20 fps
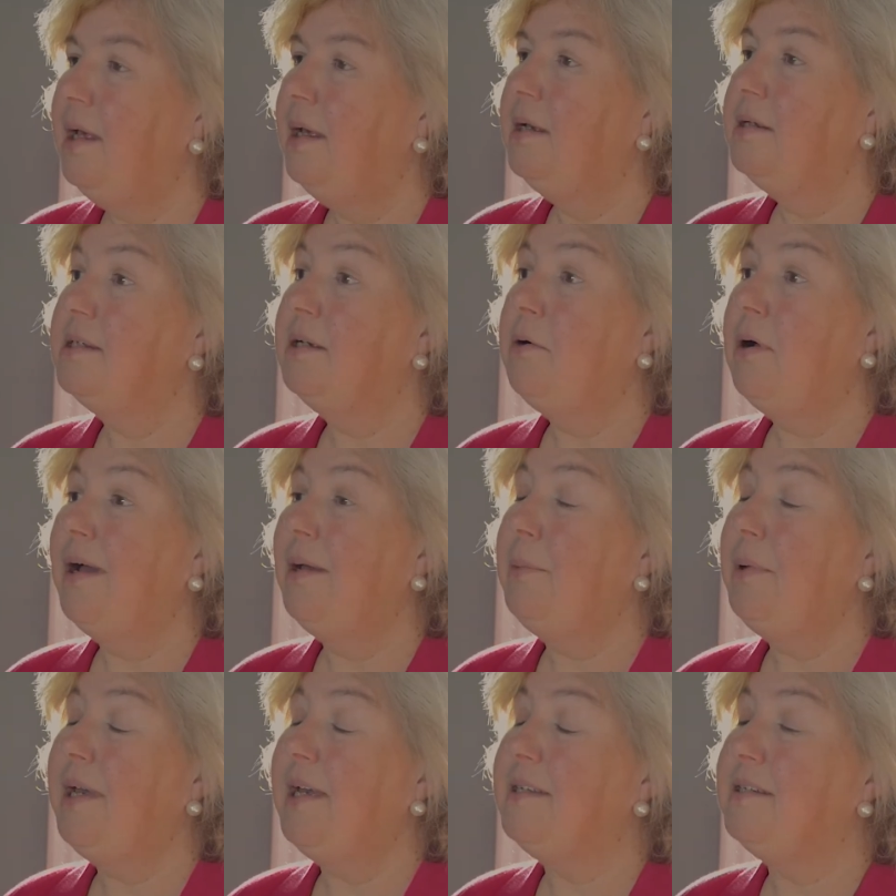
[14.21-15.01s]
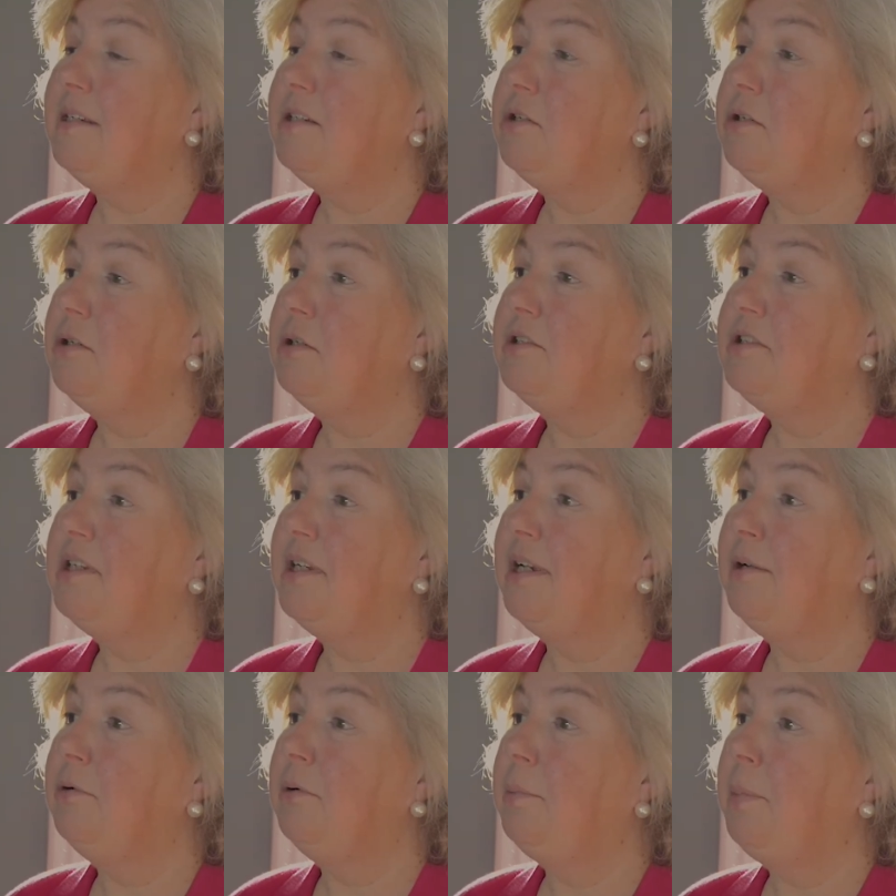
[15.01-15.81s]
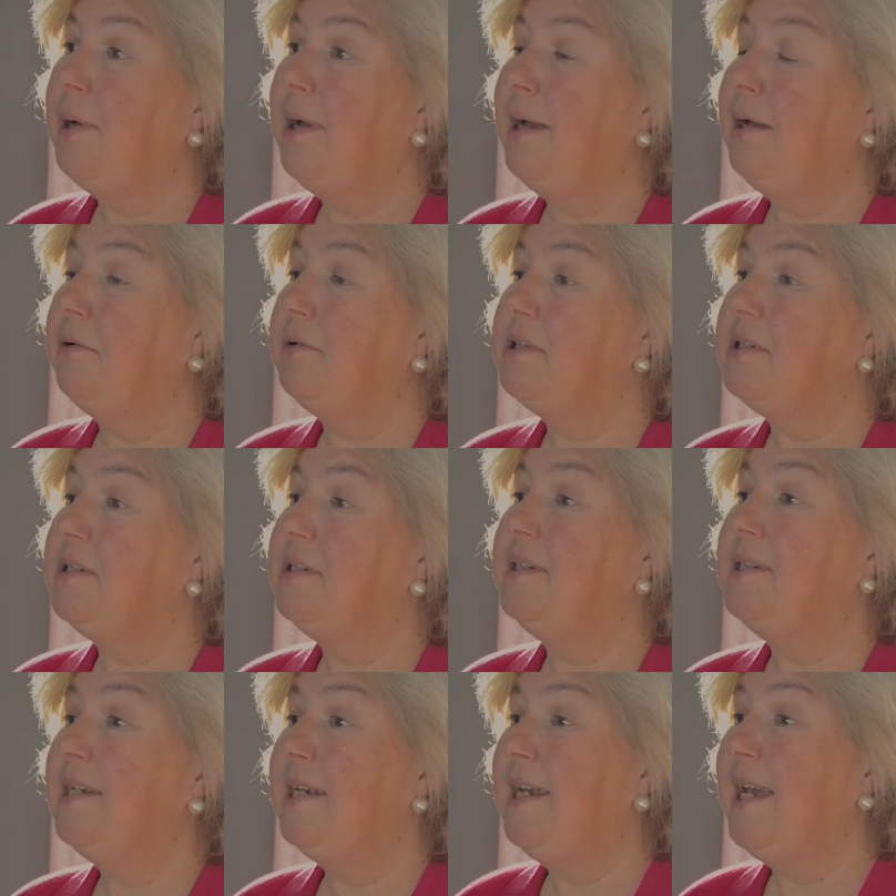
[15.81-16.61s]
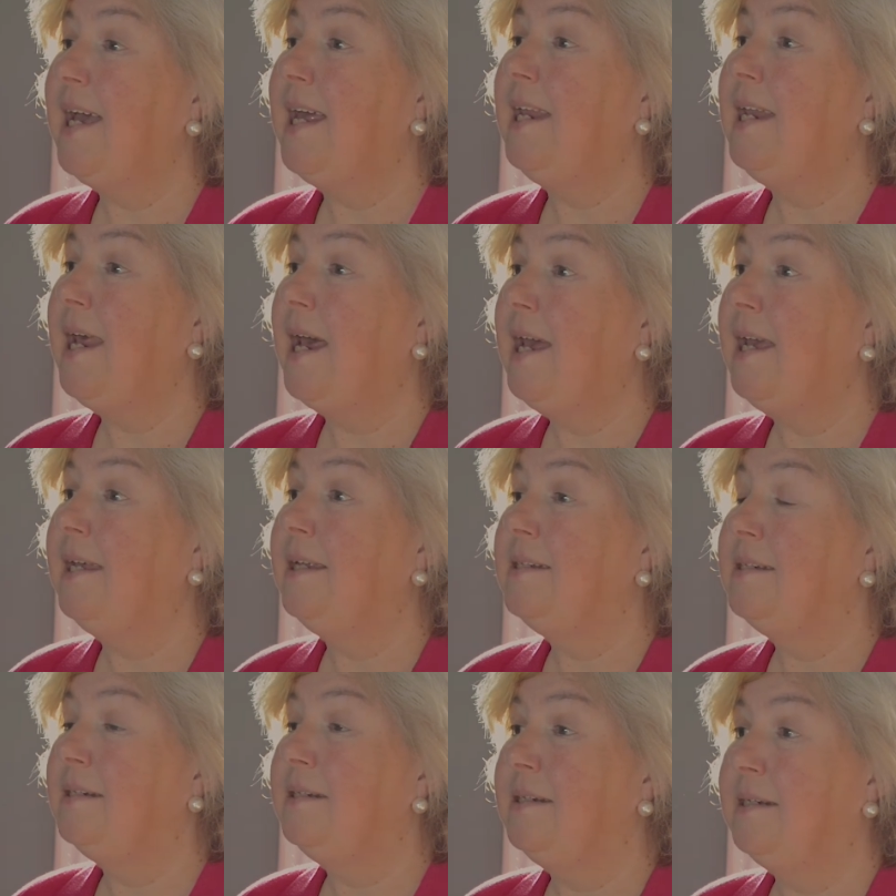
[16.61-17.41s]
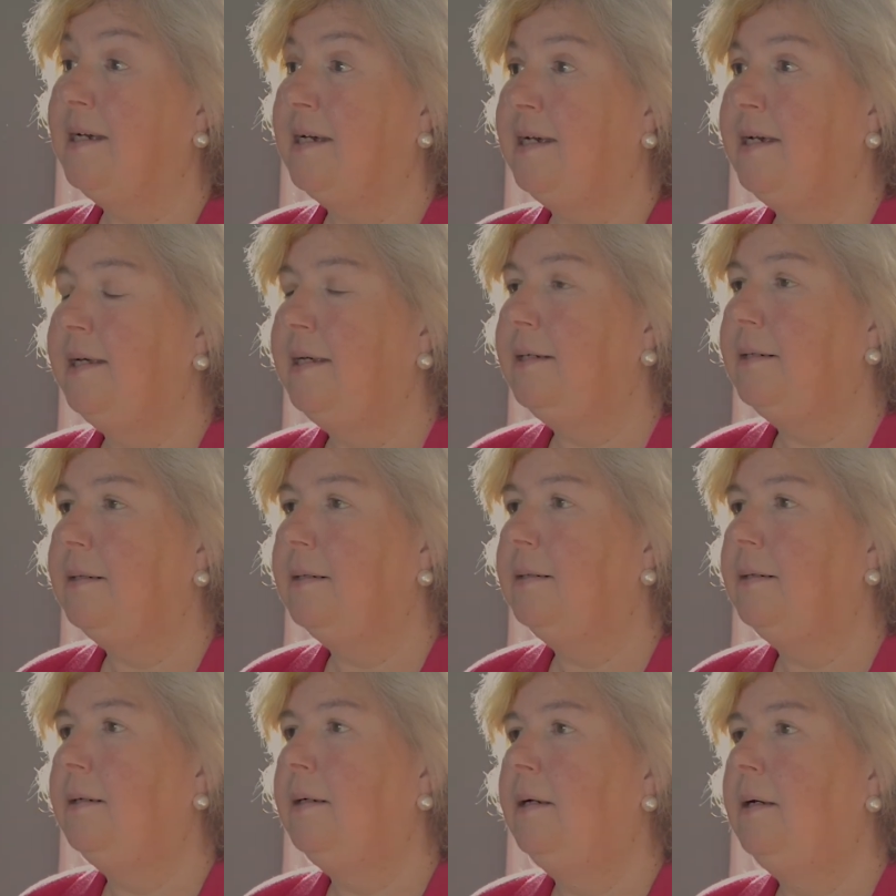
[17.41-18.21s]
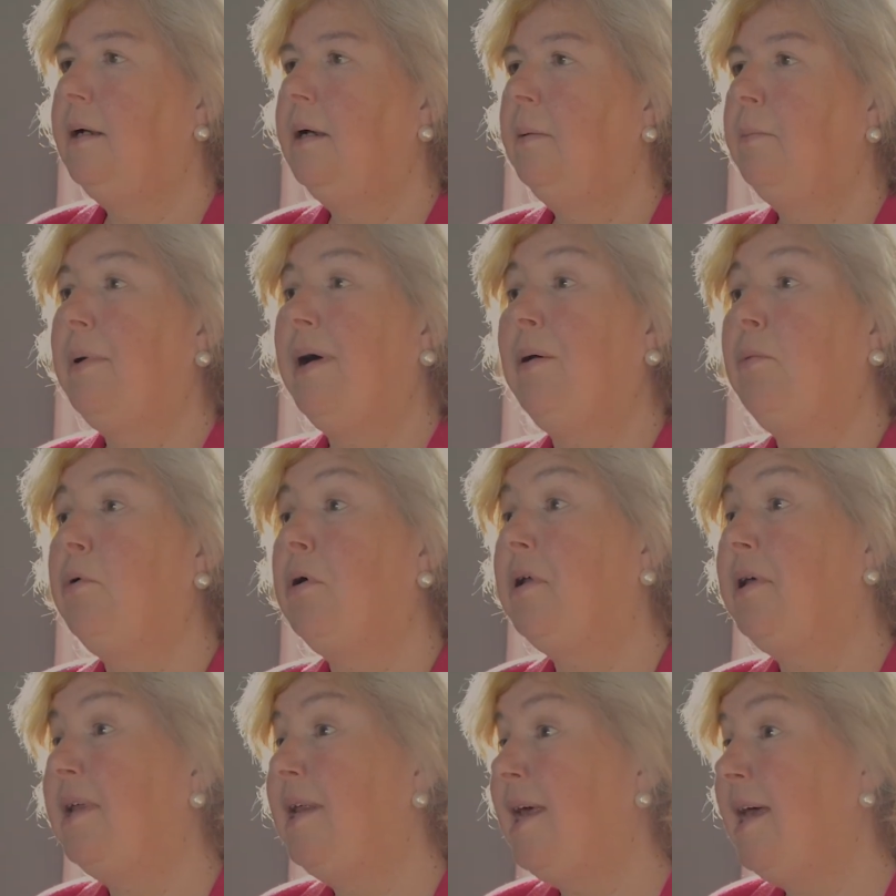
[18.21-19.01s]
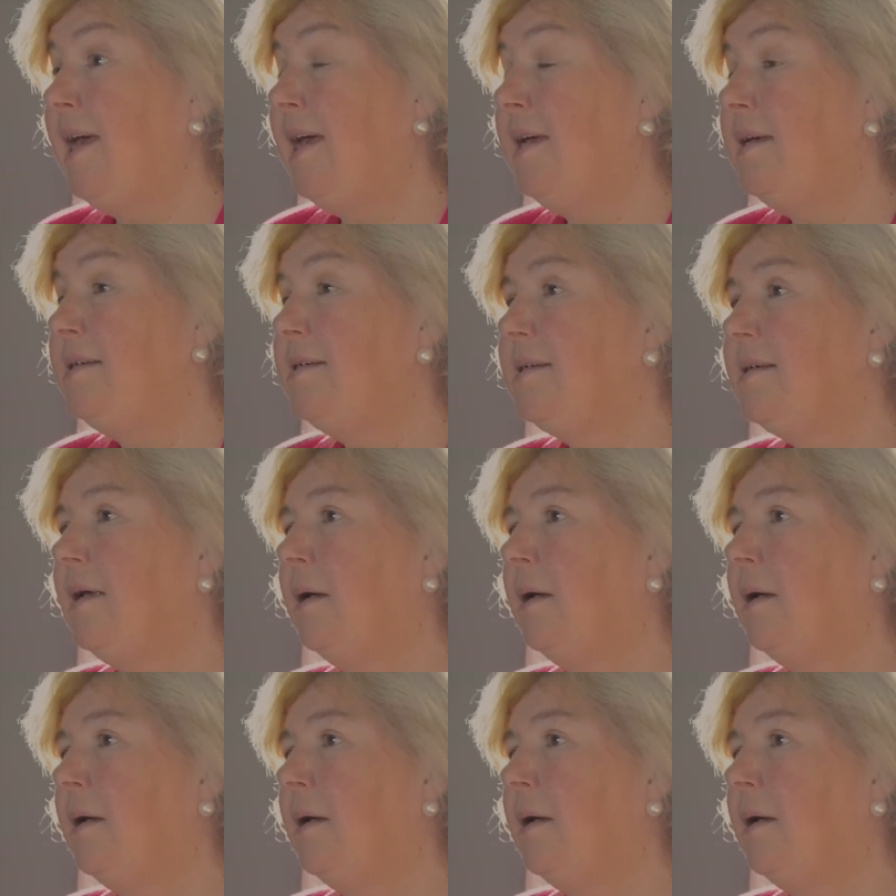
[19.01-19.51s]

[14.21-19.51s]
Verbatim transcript: So I'm here to talk to you about DNA today, about what it is,